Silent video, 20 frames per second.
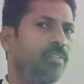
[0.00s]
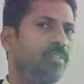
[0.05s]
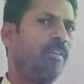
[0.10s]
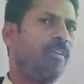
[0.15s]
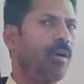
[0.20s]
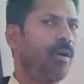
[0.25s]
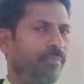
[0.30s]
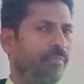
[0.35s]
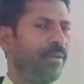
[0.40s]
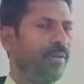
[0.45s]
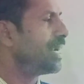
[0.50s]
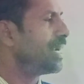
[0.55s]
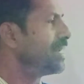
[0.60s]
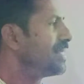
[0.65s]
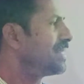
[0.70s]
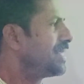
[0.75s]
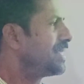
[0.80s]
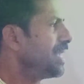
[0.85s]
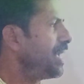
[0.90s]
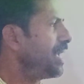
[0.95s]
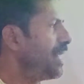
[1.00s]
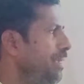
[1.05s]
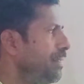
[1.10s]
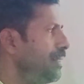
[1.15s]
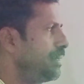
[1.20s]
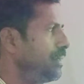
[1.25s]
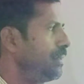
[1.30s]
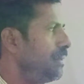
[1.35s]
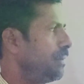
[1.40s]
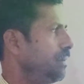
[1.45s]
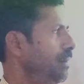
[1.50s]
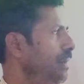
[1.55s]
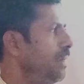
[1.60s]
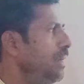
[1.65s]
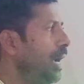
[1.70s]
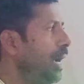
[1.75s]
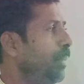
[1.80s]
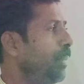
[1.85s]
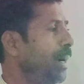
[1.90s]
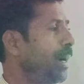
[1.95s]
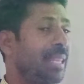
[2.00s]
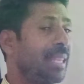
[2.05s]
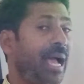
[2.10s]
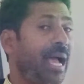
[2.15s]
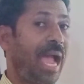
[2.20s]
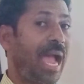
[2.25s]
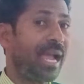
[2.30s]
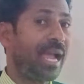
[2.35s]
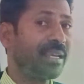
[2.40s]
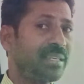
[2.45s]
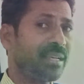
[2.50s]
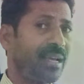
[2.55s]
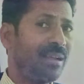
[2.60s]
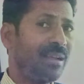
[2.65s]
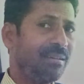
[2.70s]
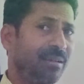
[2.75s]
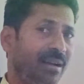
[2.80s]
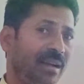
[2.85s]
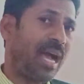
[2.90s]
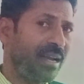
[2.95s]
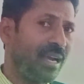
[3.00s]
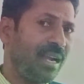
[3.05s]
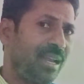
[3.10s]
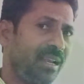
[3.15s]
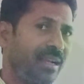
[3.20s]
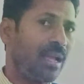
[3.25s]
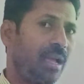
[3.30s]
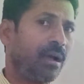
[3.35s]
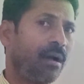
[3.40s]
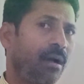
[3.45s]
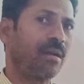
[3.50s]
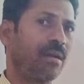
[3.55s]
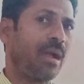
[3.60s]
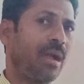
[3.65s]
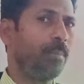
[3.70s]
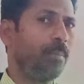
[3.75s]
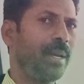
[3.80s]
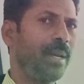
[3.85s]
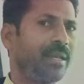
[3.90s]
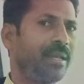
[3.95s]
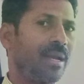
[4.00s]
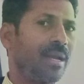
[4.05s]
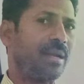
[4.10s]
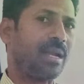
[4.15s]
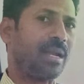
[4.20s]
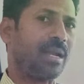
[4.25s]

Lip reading: We can say like that. But the action not yet completed, not yet